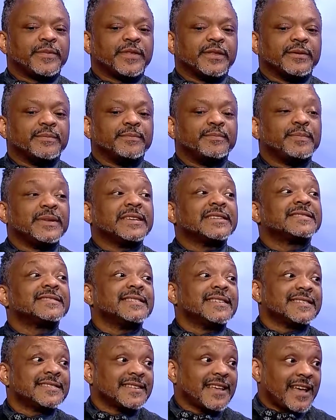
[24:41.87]
the
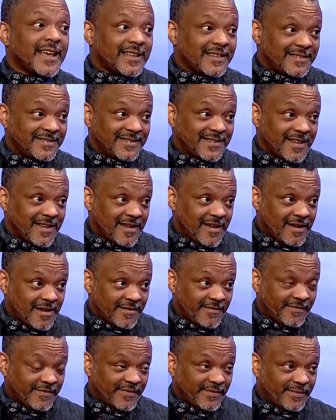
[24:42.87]
business end
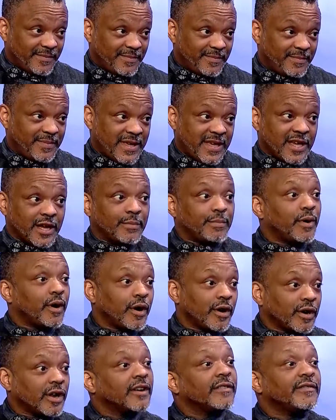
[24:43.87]
of being a
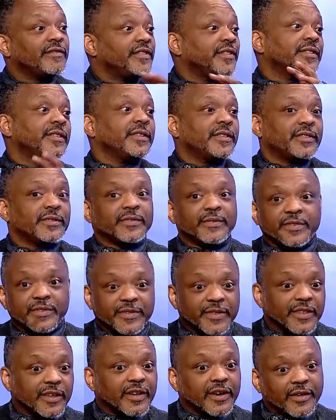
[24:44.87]
part of
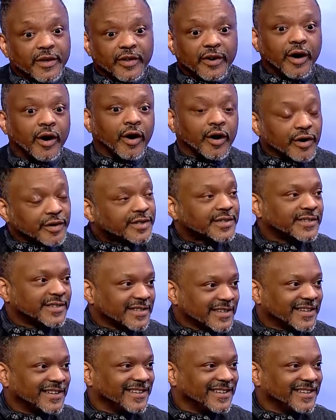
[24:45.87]
art